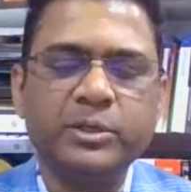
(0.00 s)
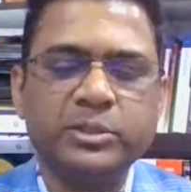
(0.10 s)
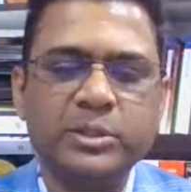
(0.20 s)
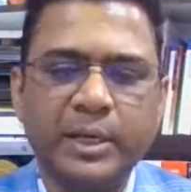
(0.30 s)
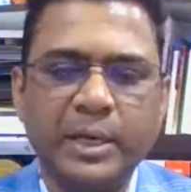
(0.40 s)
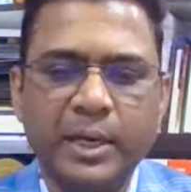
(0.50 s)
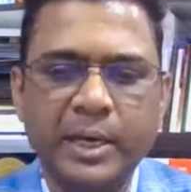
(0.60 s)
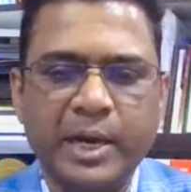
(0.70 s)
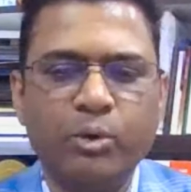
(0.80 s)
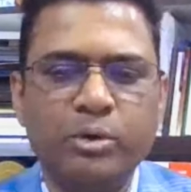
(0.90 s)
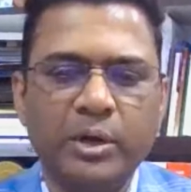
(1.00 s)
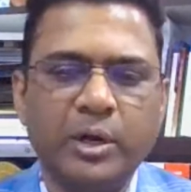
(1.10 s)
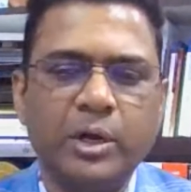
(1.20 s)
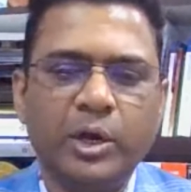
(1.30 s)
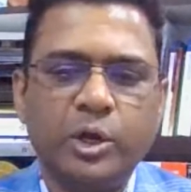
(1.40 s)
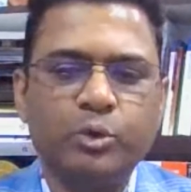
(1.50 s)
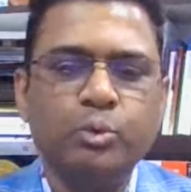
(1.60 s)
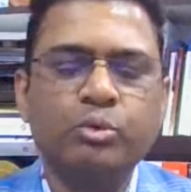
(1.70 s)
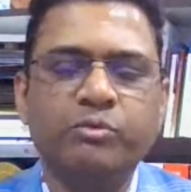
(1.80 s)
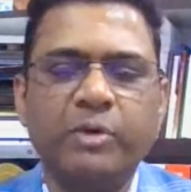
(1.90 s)
is around 2
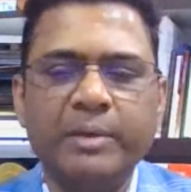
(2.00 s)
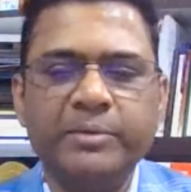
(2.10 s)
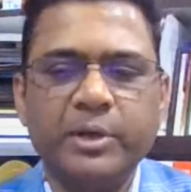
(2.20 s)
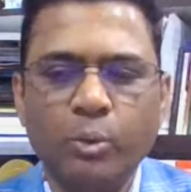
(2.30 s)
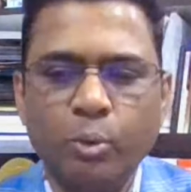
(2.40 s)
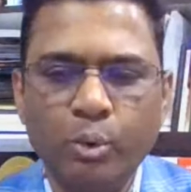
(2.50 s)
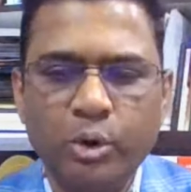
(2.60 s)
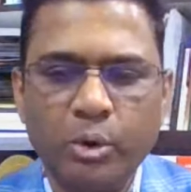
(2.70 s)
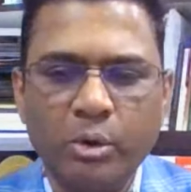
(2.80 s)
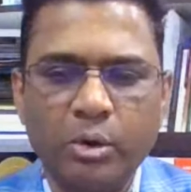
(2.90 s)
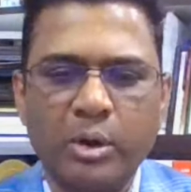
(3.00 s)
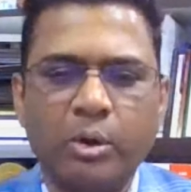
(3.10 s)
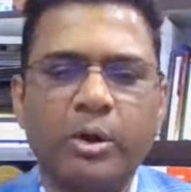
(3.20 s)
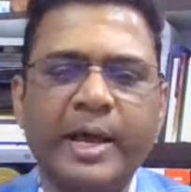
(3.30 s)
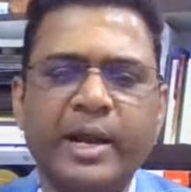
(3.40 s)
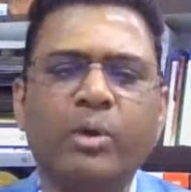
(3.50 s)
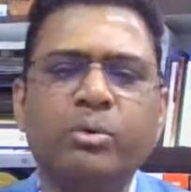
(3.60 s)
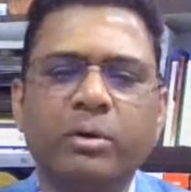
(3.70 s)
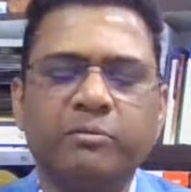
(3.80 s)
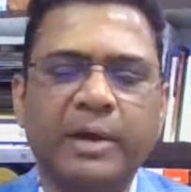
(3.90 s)
to 5 year old or
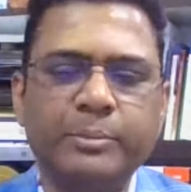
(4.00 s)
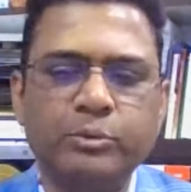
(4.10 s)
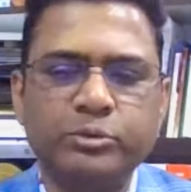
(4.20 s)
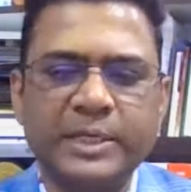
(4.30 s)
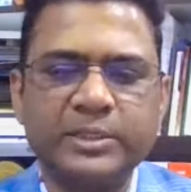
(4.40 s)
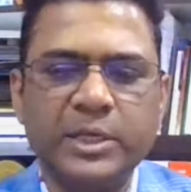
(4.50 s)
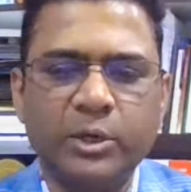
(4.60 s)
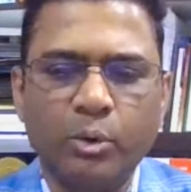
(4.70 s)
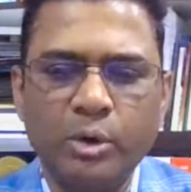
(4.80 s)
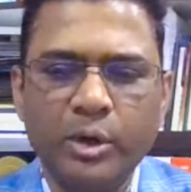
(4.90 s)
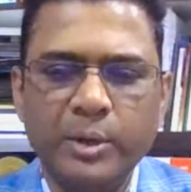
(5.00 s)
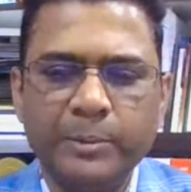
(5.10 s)
around 5 to 6 year old,